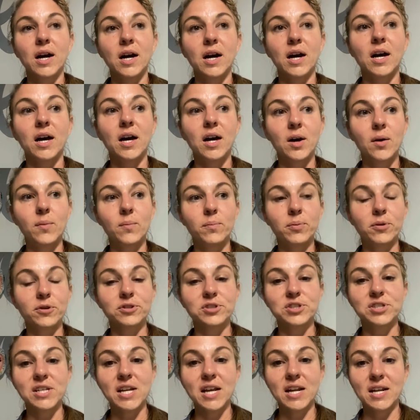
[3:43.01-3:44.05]

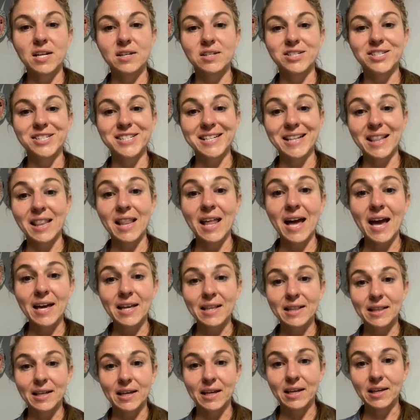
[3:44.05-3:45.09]
percentage
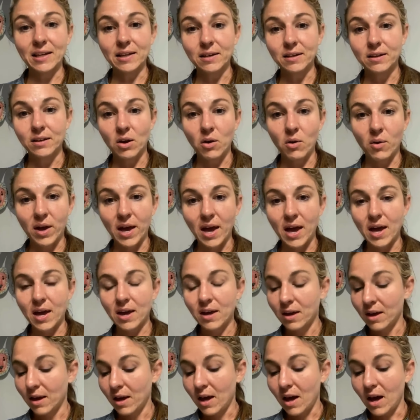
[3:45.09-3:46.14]
slightly,
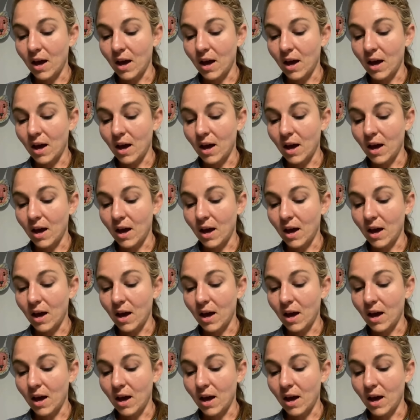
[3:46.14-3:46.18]
okay?